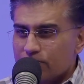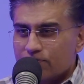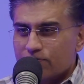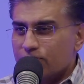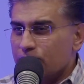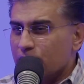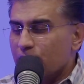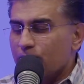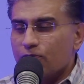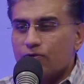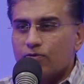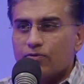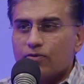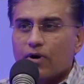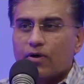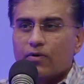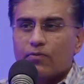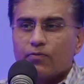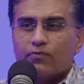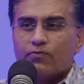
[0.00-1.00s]
some who
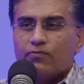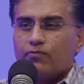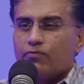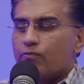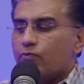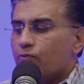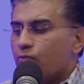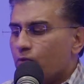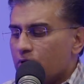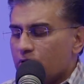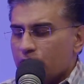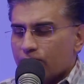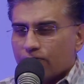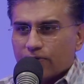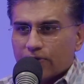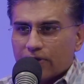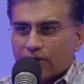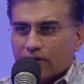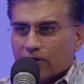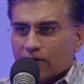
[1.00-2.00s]
are
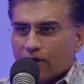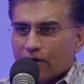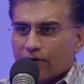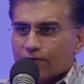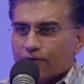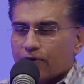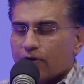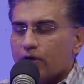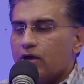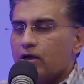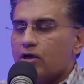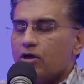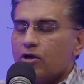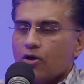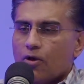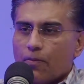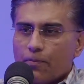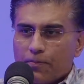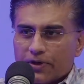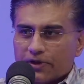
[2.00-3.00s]
wonderfully in love,
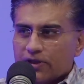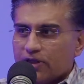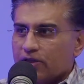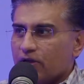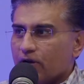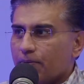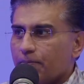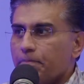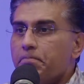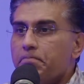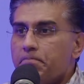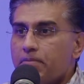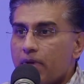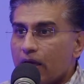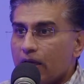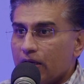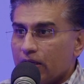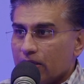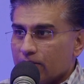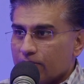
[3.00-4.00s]
but then there are
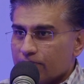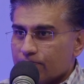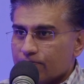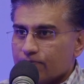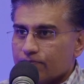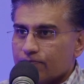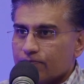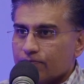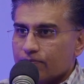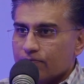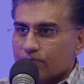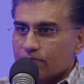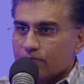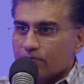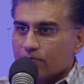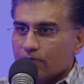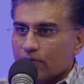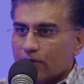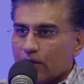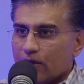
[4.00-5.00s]
many
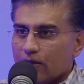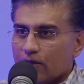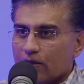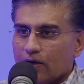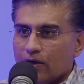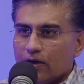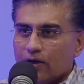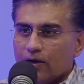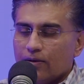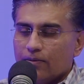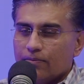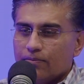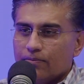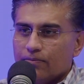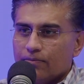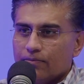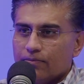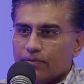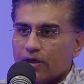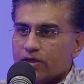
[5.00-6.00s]

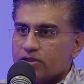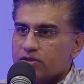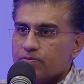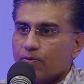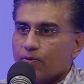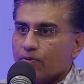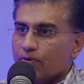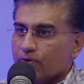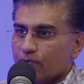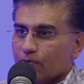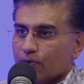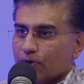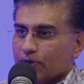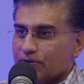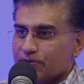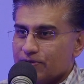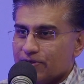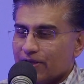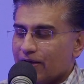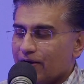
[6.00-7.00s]
um, unspoken
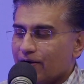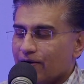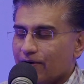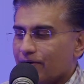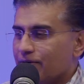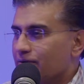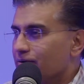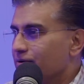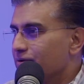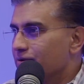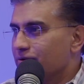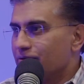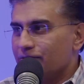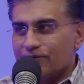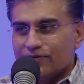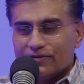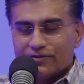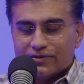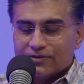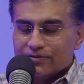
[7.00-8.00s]
ones that are
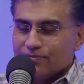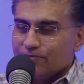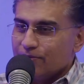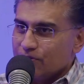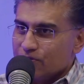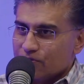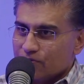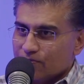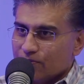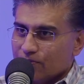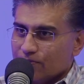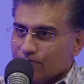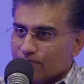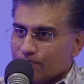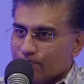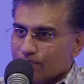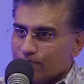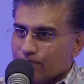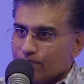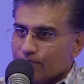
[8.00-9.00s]
miserable.
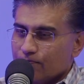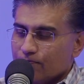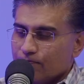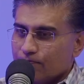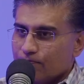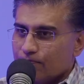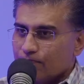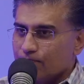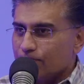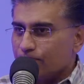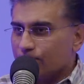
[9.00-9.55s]
Well, that's it. I